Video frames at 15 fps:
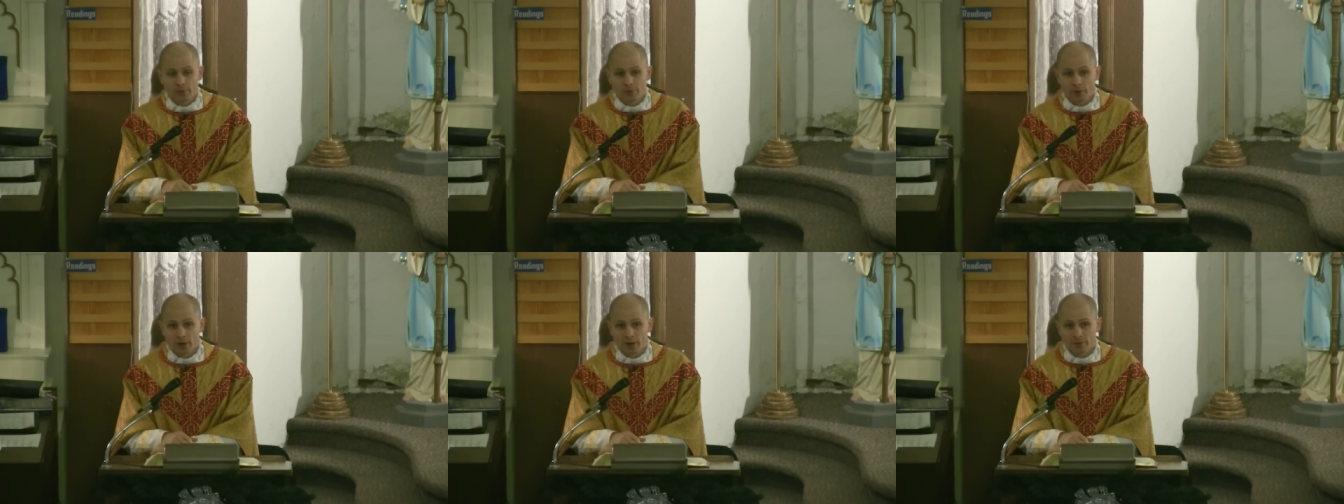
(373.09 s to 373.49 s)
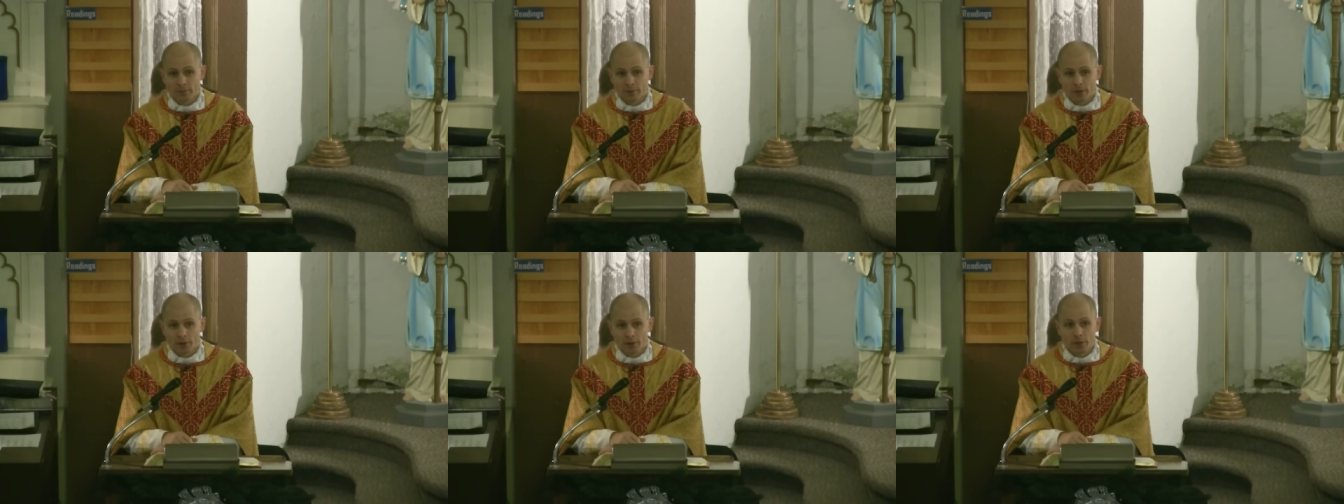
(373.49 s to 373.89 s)
He talked
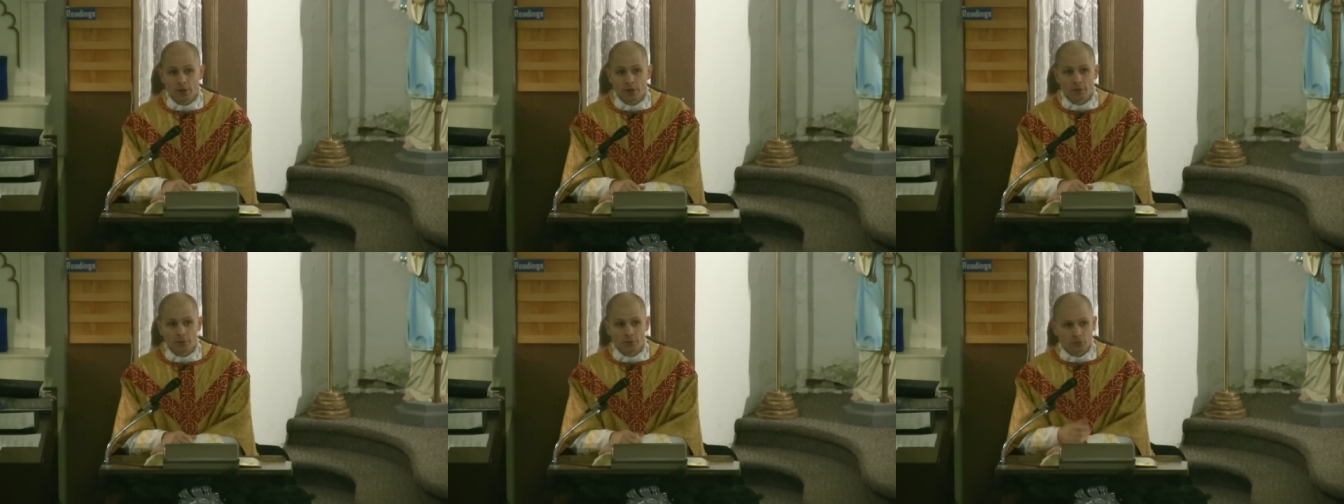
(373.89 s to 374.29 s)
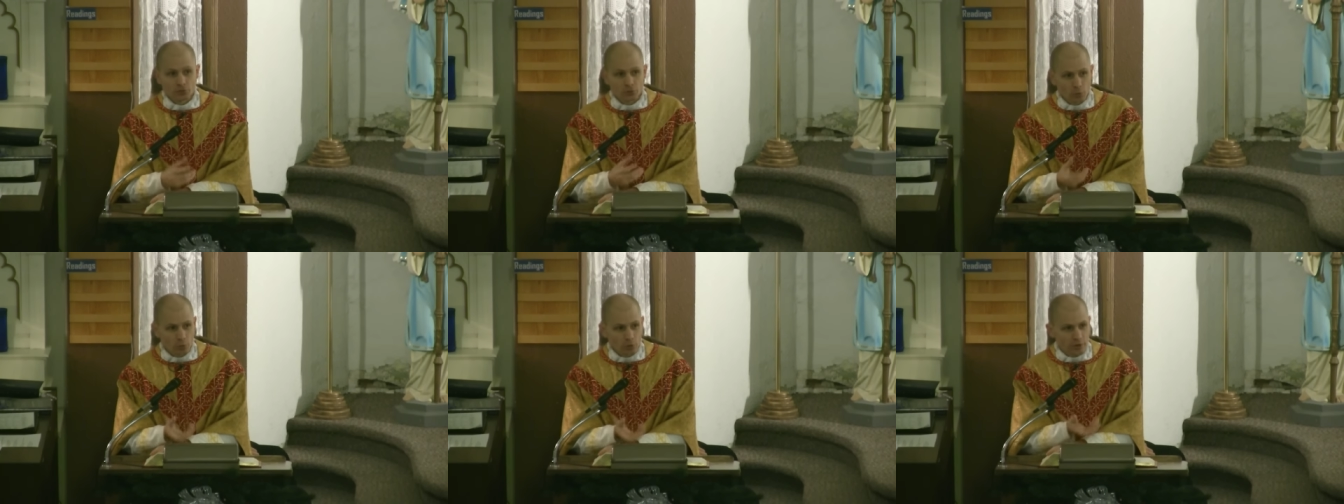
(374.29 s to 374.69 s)
about the
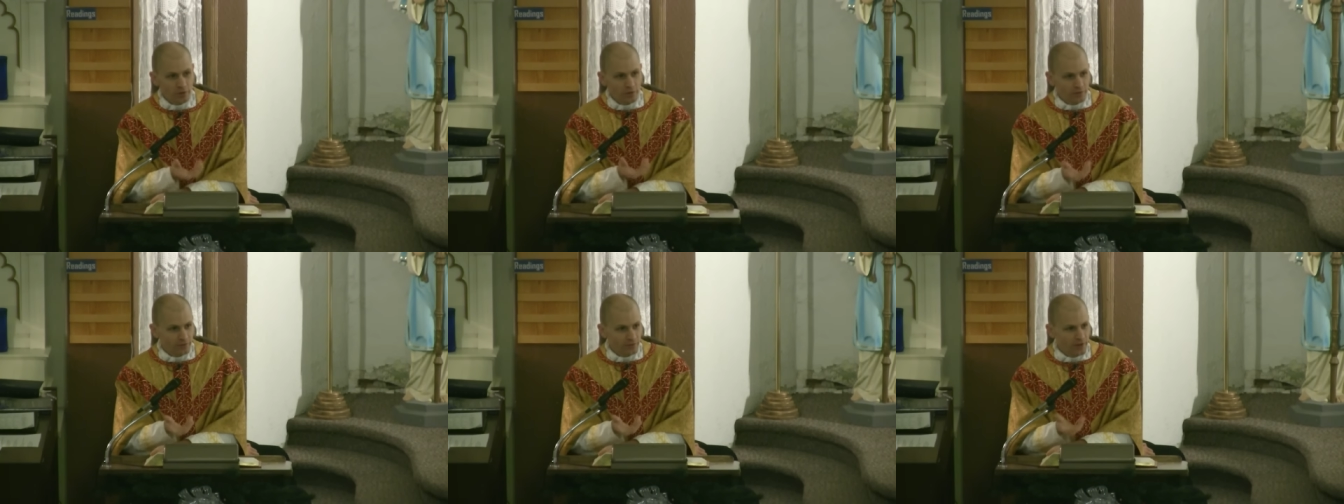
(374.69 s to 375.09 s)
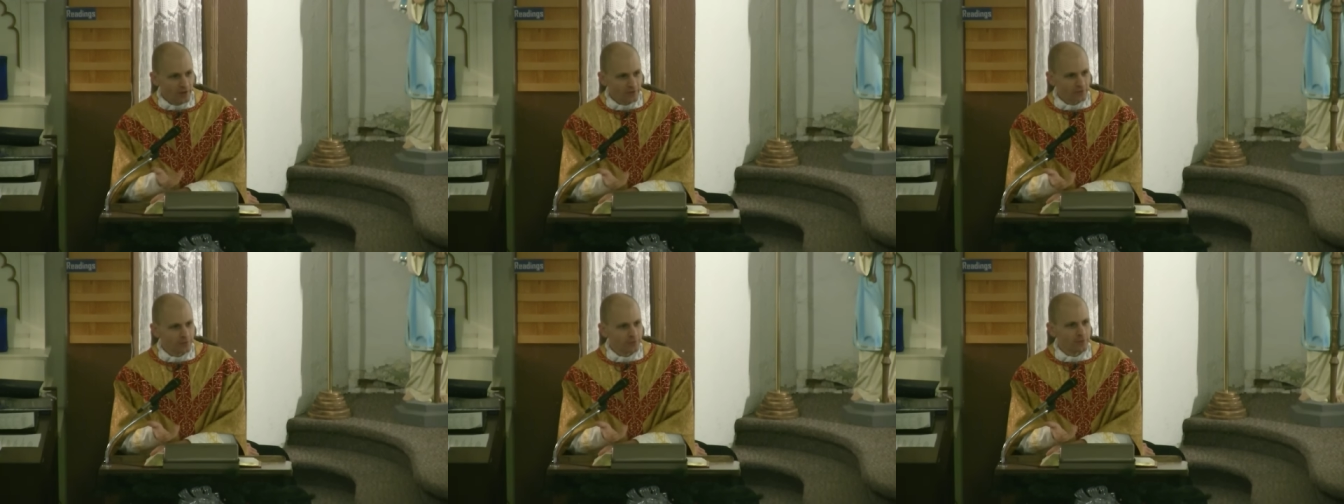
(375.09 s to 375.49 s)
joy that's
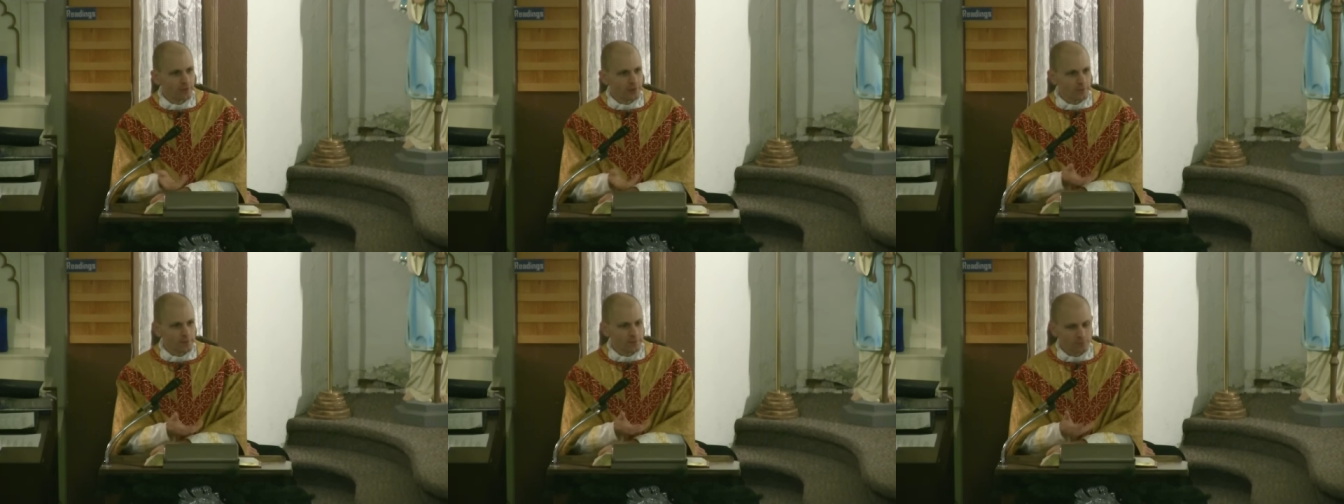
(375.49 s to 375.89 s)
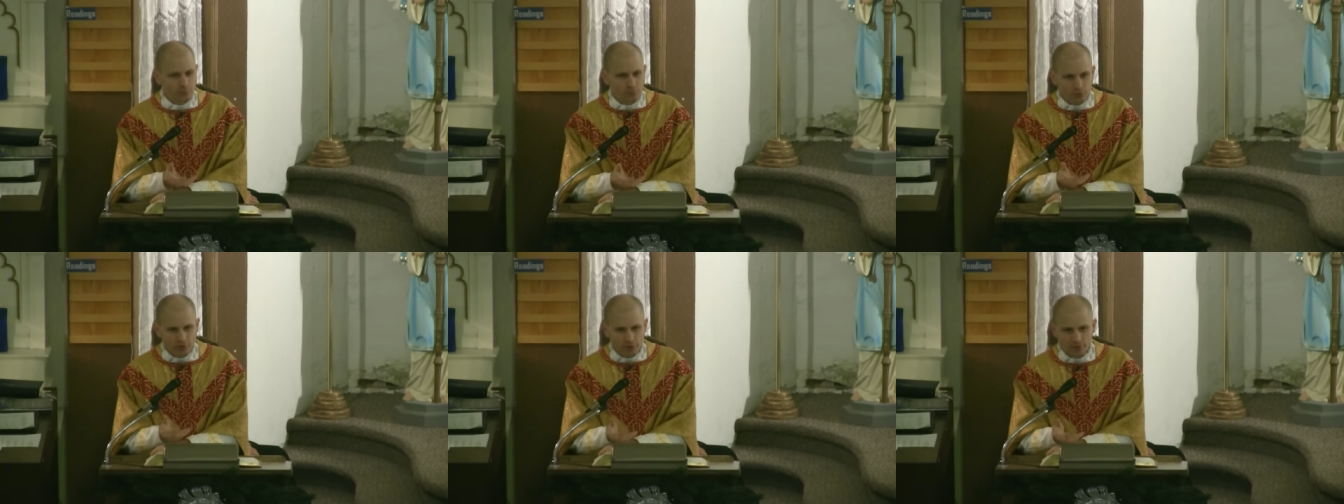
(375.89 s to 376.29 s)
necessary to
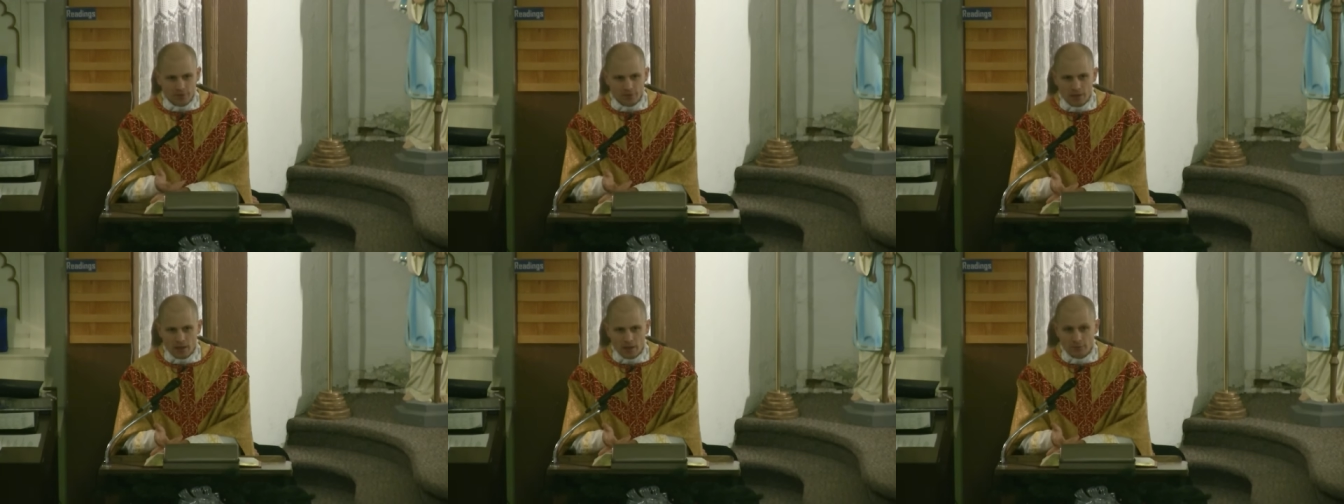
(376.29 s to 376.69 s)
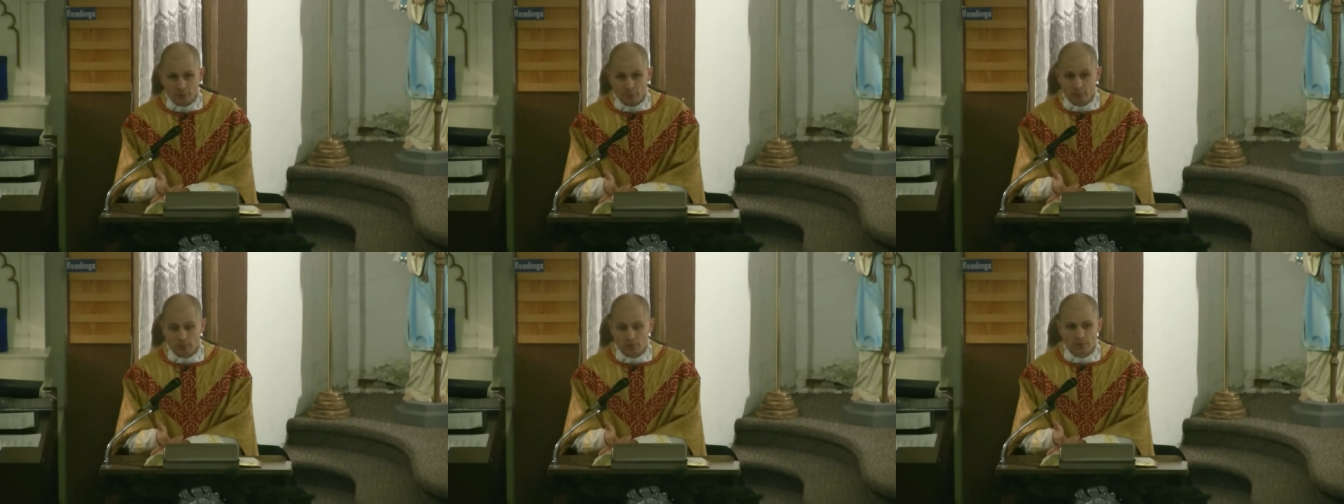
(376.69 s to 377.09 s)
bring the
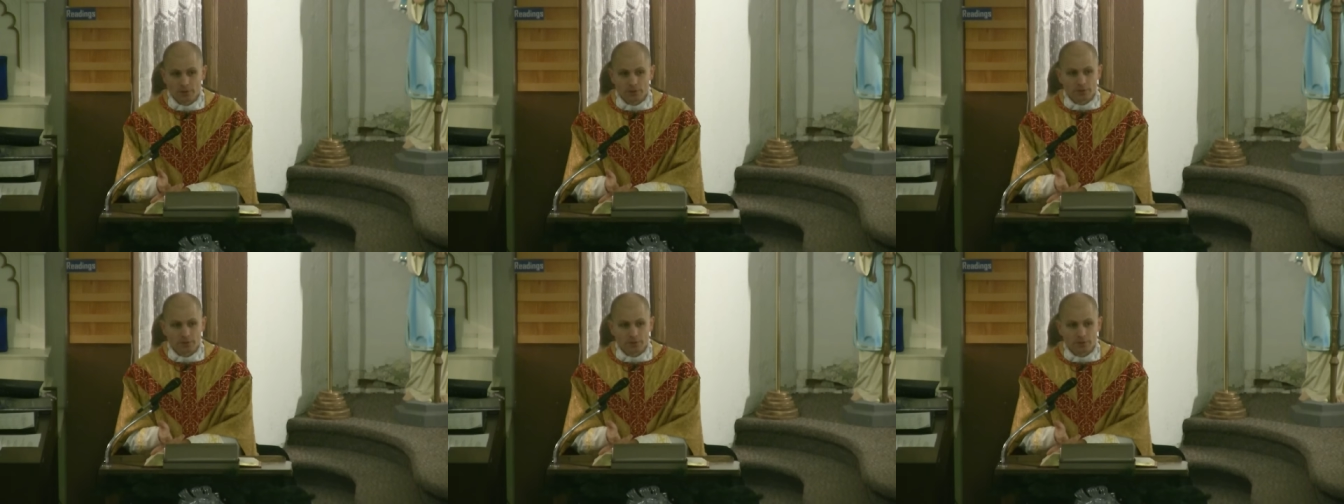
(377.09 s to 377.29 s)
gospel,